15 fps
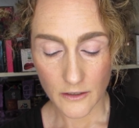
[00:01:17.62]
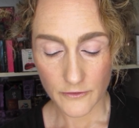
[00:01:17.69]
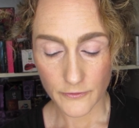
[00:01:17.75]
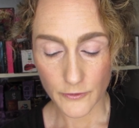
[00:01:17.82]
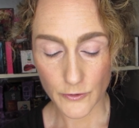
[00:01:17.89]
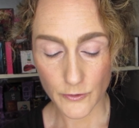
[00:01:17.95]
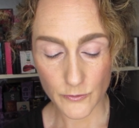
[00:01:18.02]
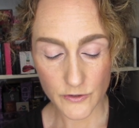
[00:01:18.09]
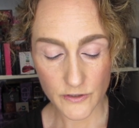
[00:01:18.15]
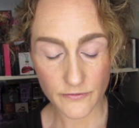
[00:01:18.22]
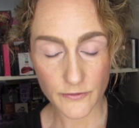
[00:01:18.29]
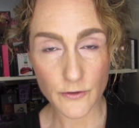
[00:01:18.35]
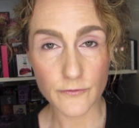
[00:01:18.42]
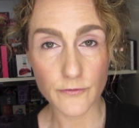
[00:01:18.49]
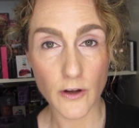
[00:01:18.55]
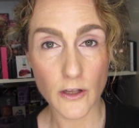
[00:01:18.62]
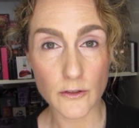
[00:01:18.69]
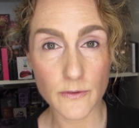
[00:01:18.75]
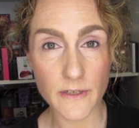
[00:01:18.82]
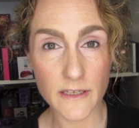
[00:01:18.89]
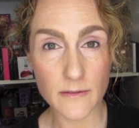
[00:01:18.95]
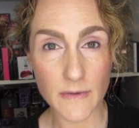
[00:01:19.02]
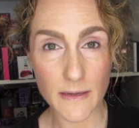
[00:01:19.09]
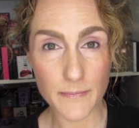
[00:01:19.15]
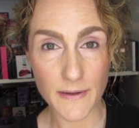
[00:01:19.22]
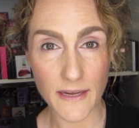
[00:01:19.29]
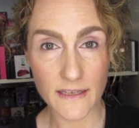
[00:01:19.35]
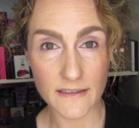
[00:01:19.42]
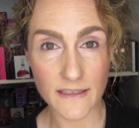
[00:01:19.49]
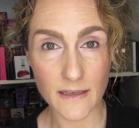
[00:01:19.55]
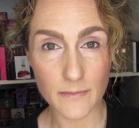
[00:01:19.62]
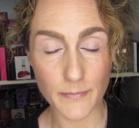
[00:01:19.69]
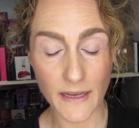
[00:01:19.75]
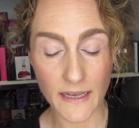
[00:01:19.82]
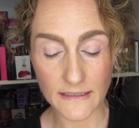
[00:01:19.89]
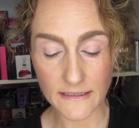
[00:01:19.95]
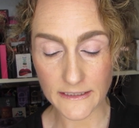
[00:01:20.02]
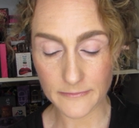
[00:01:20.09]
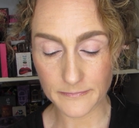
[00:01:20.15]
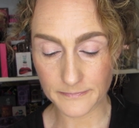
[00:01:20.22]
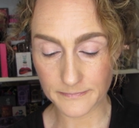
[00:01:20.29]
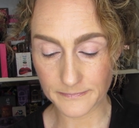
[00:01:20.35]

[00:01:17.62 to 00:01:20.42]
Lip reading: For those of you following my Pan That Palette,